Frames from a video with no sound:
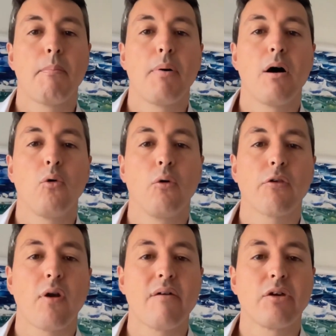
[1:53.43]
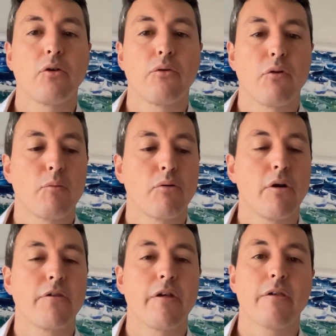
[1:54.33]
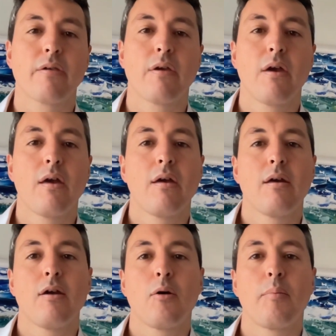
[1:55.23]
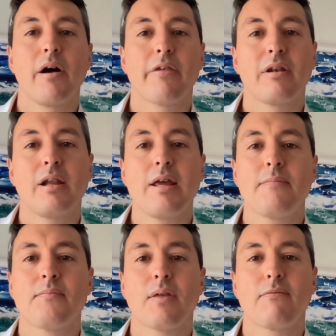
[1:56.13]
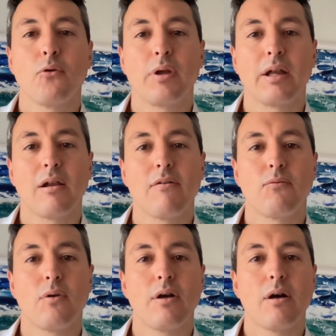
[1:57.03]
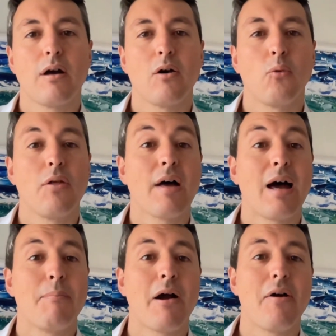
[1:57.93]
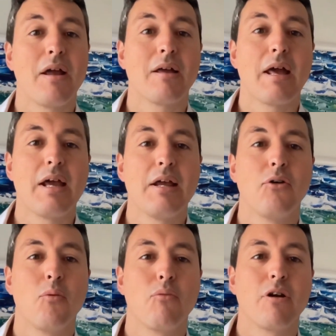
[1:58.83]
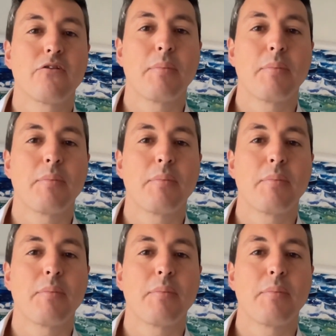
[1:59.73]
but also having gone through the process personally, falling in love with and marrying a non-British